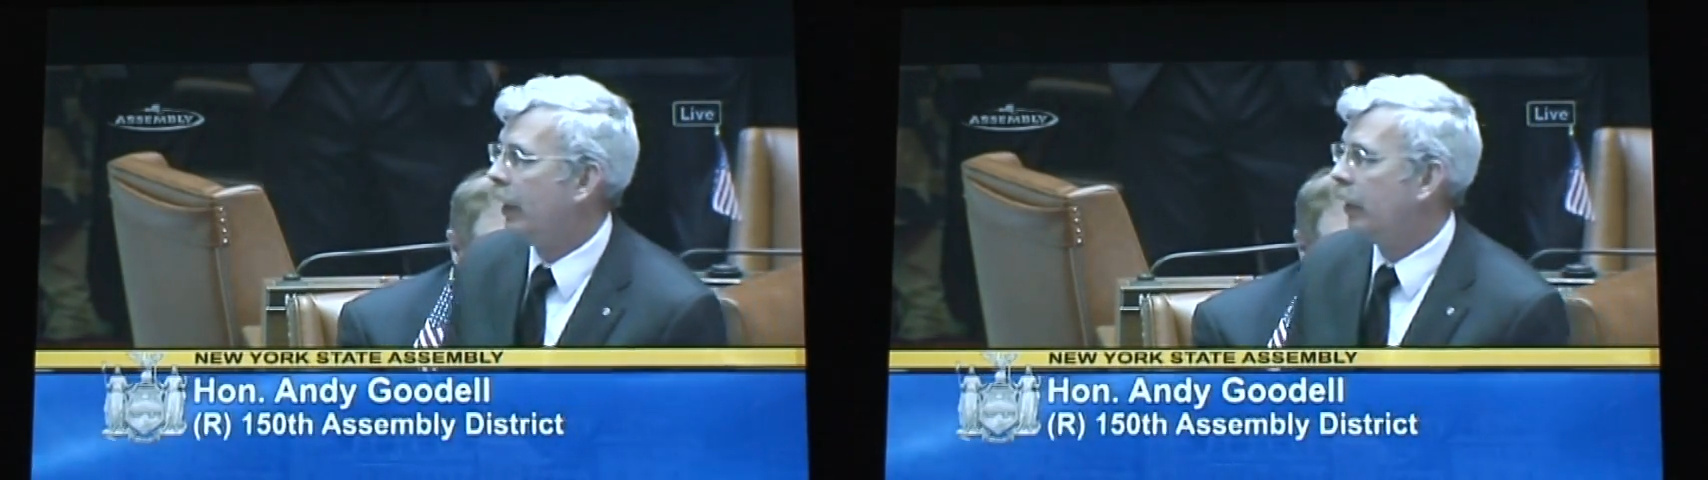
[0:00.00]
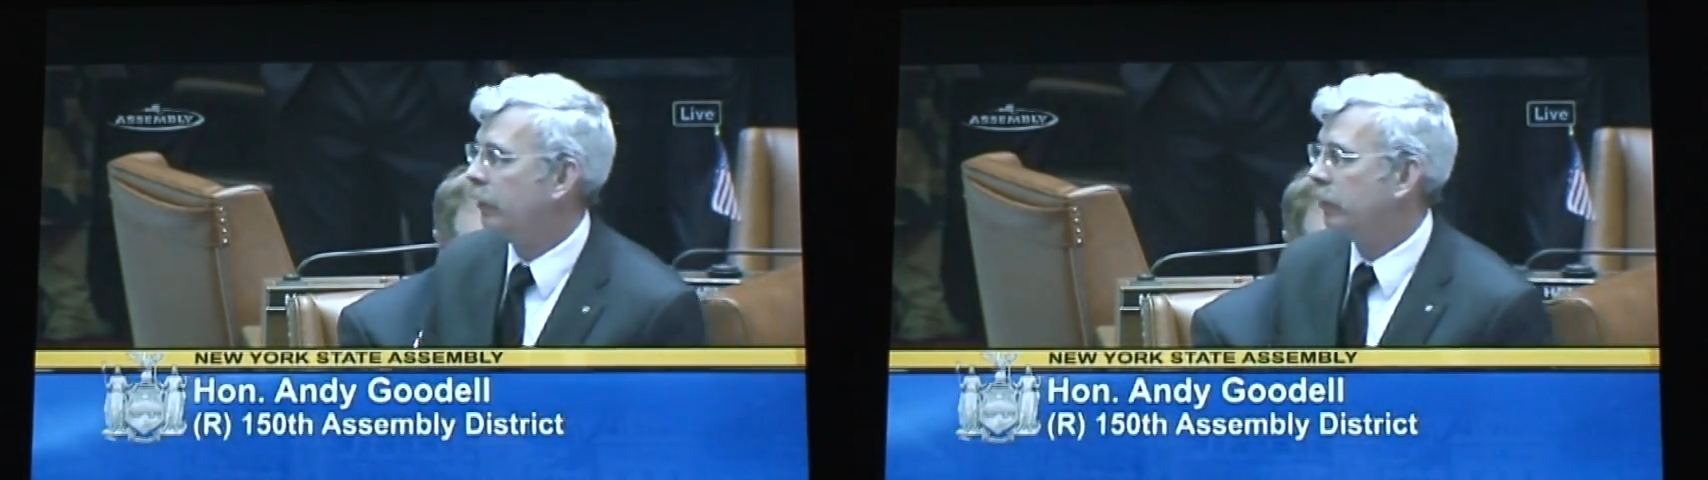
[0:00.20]

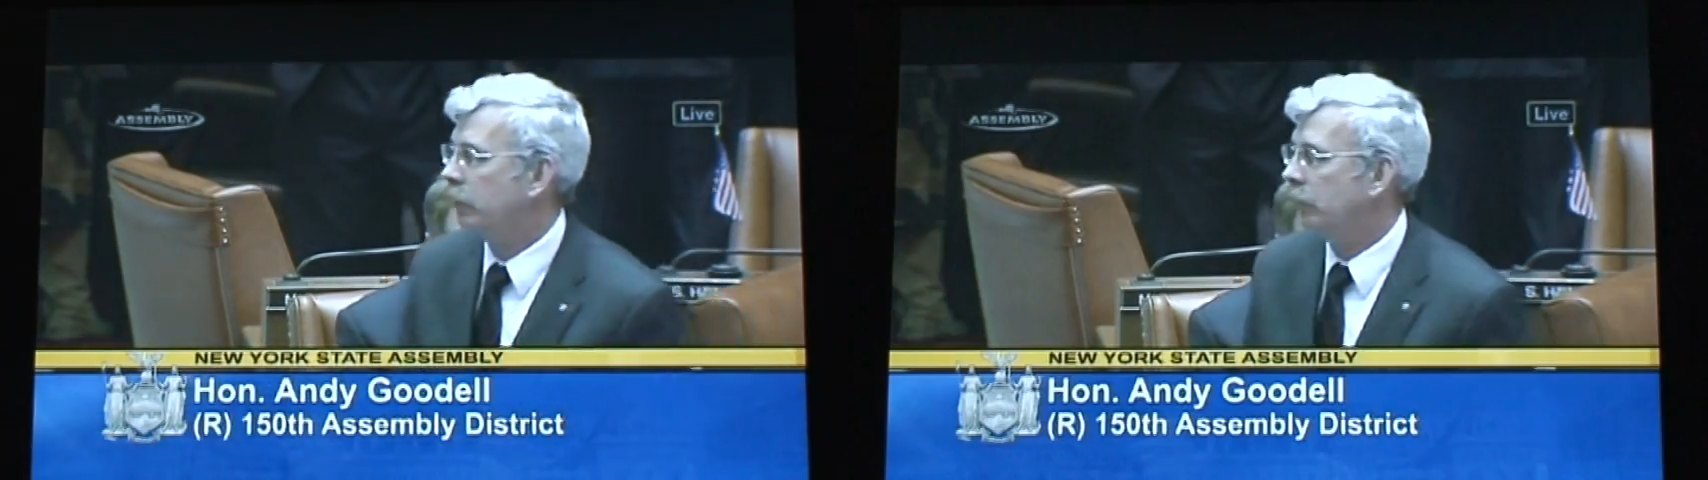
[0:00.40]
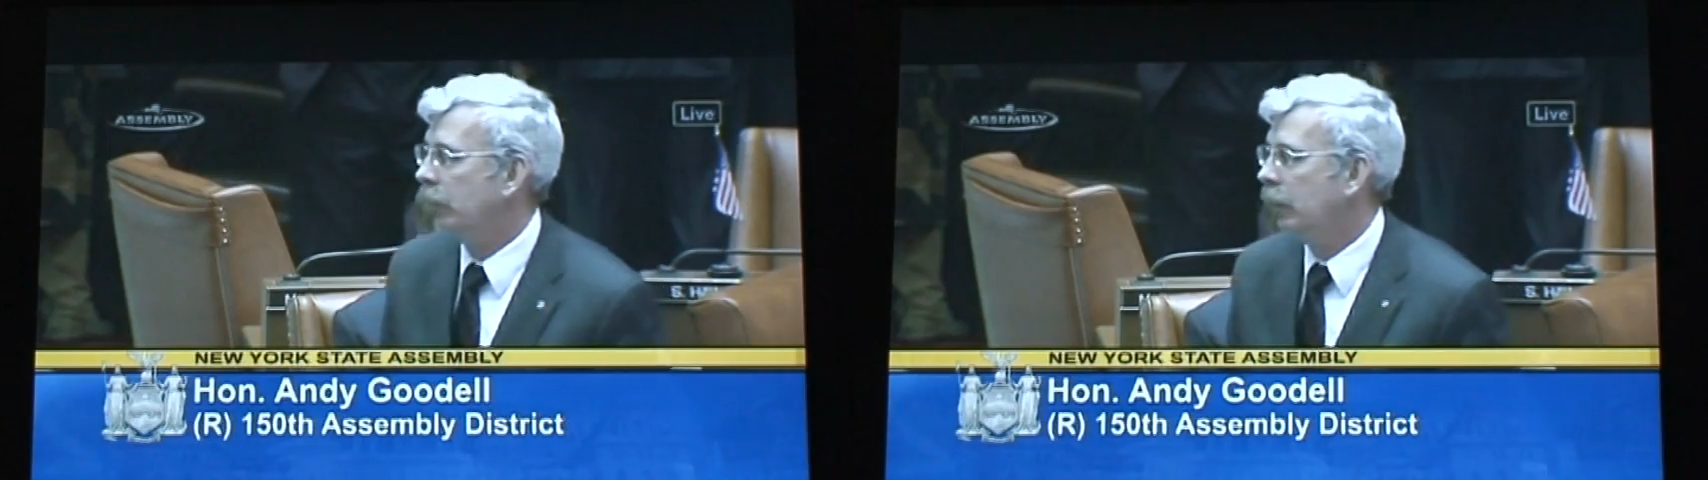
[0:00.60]
has
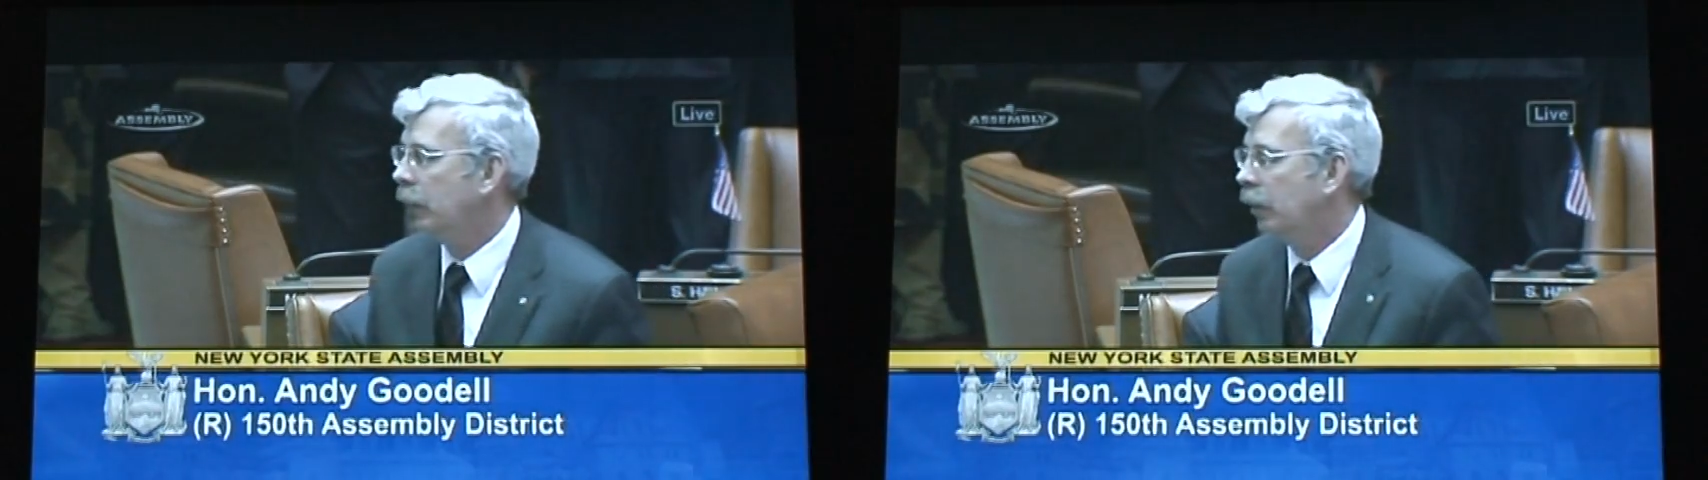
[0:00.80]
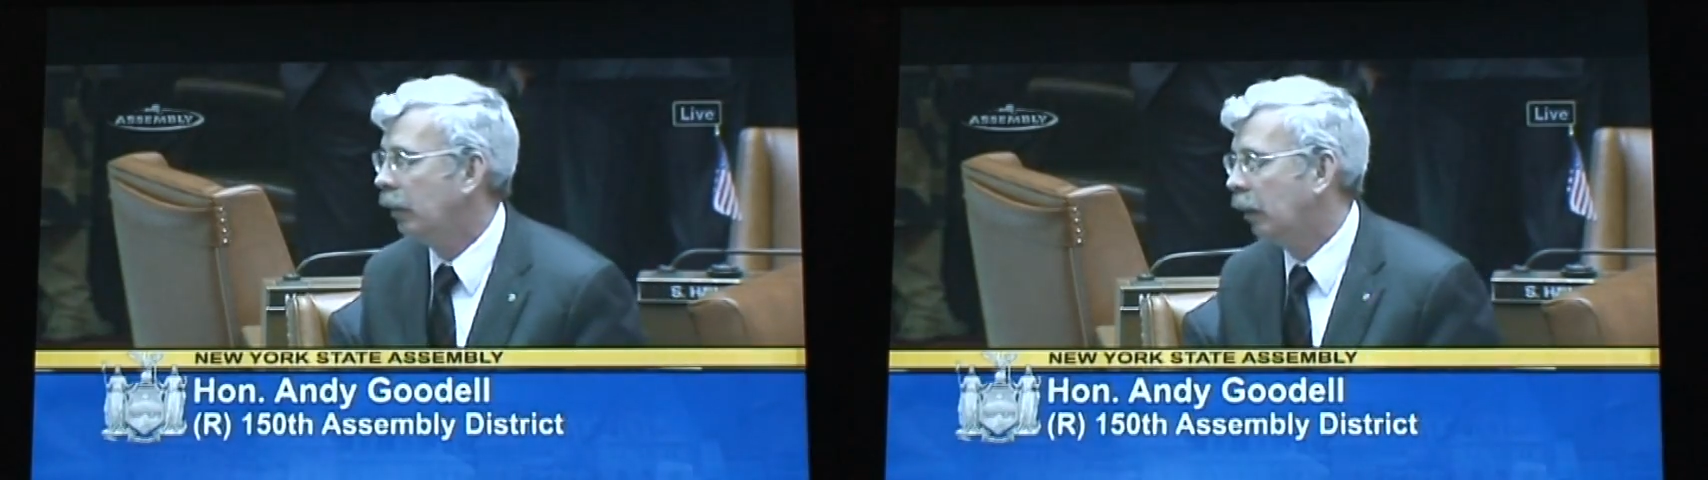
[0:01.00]

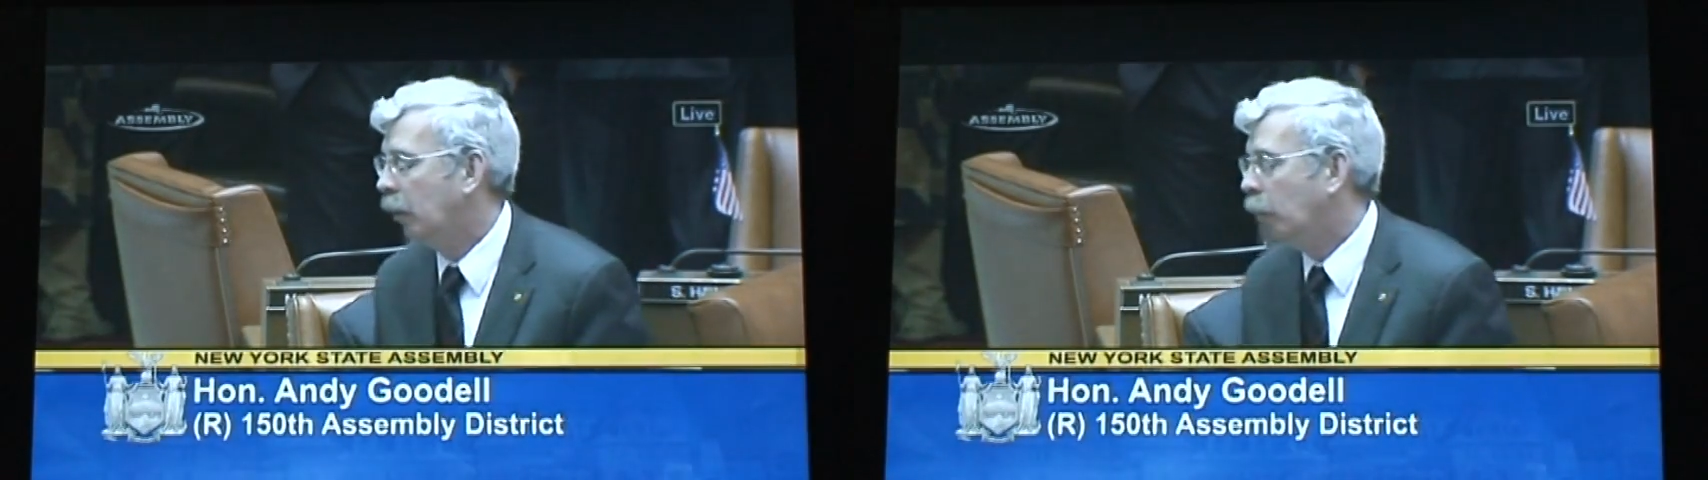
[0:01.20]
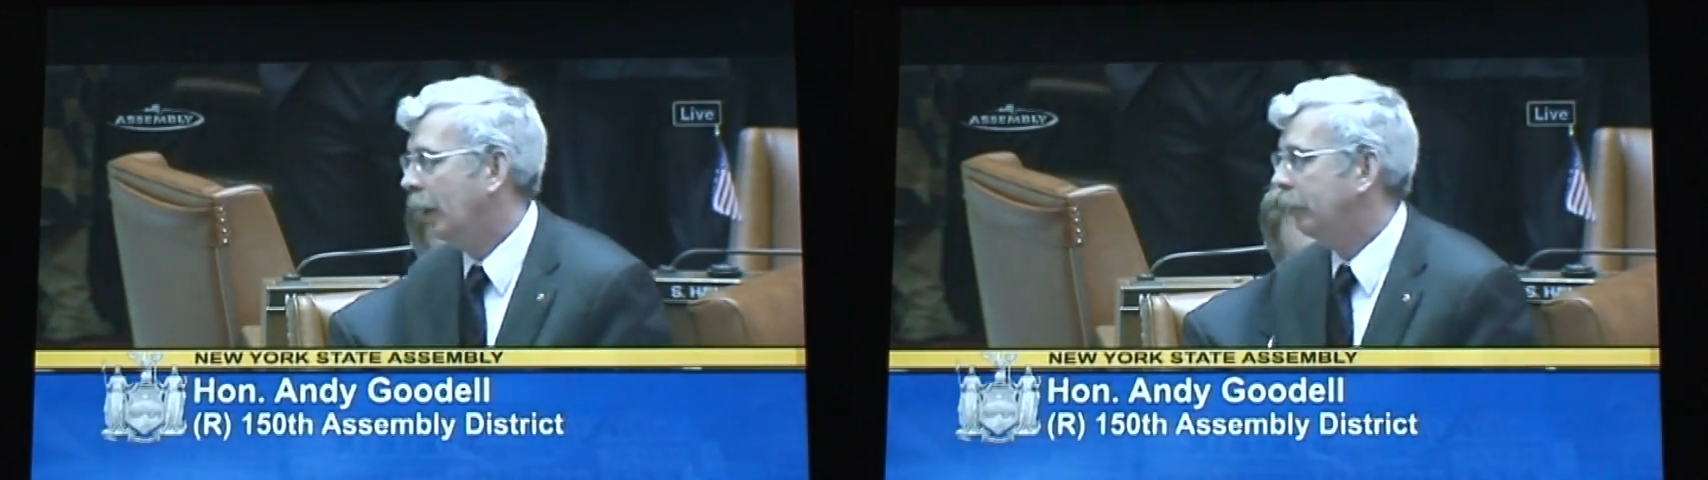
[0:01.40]

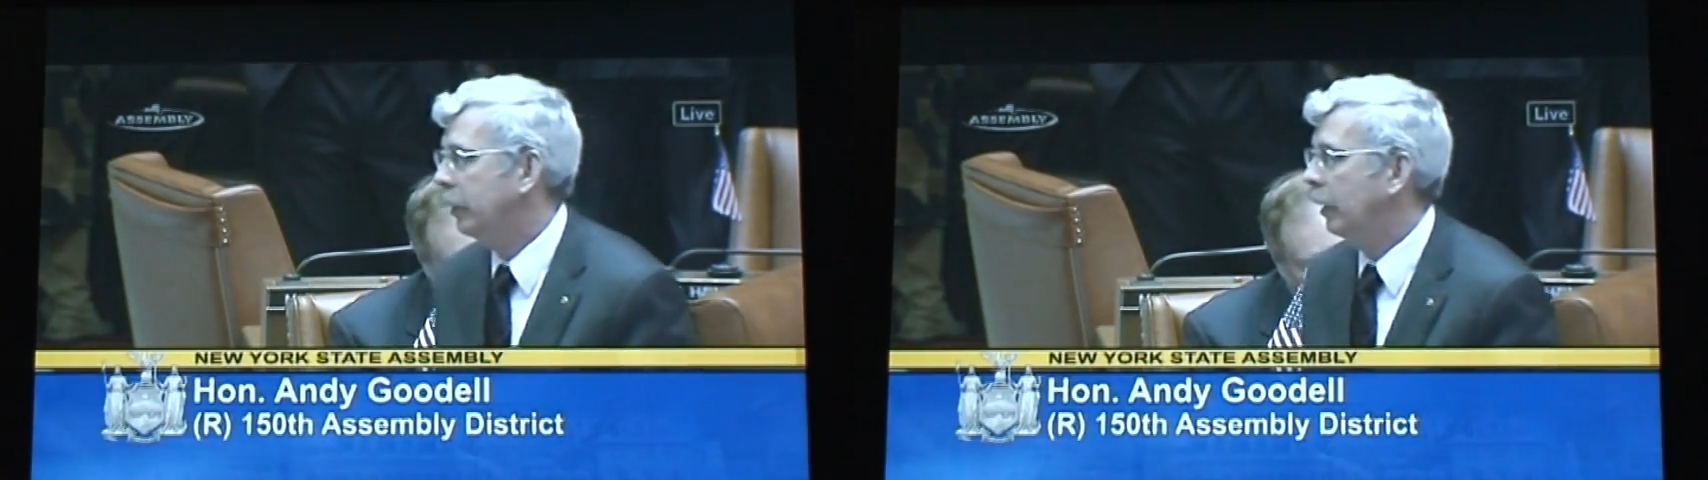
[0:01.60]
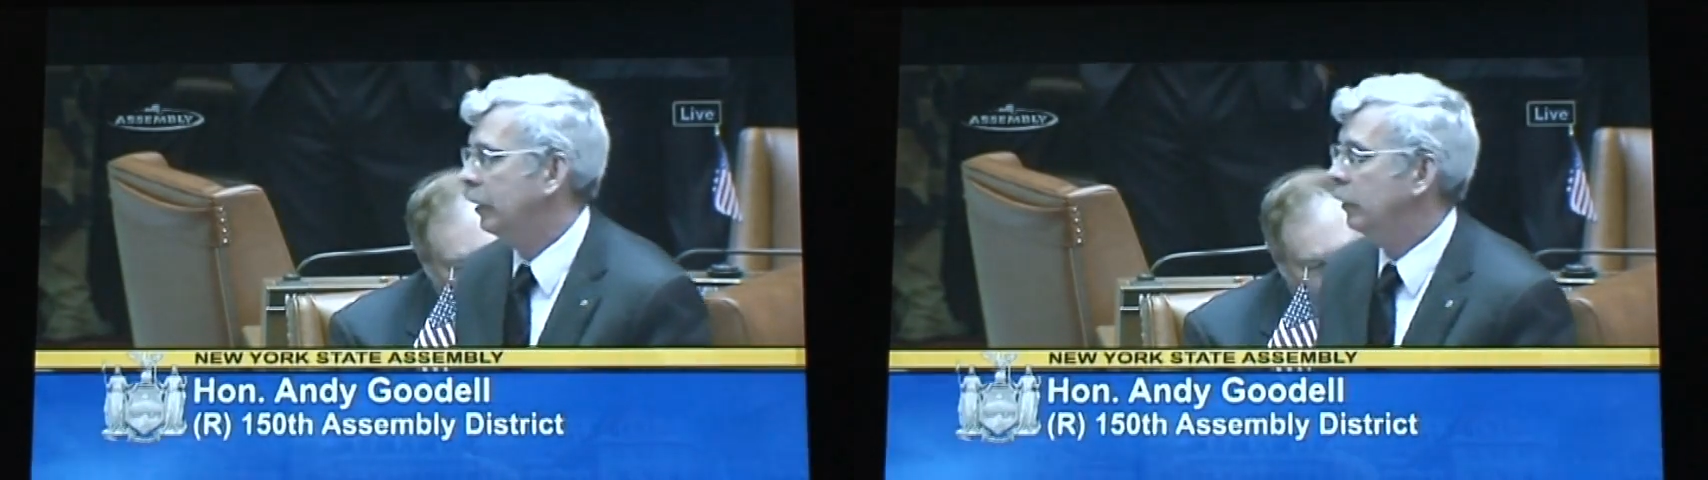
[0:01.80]
a
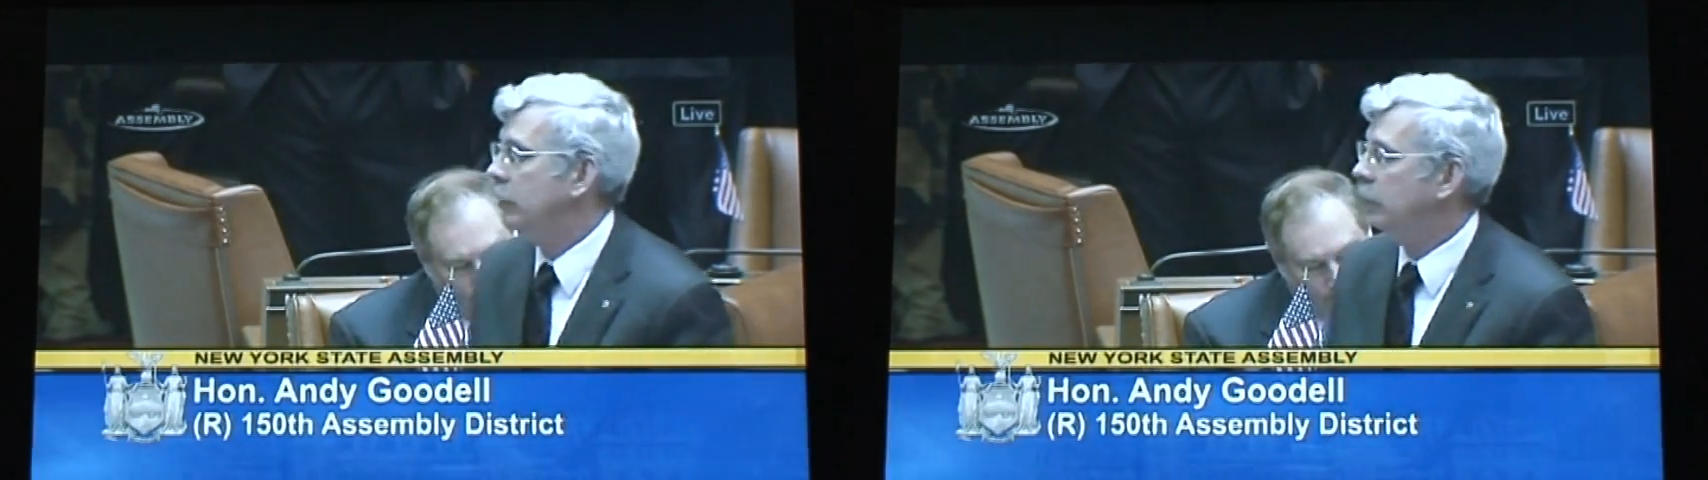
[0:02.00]
weapon that